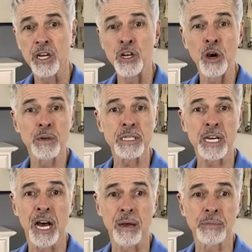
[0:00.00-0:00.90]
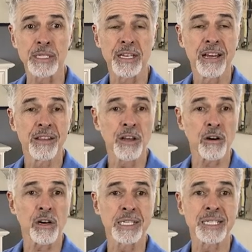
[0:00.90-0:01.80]
known as comps, that
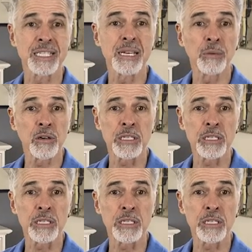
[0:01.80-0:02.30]
are as similar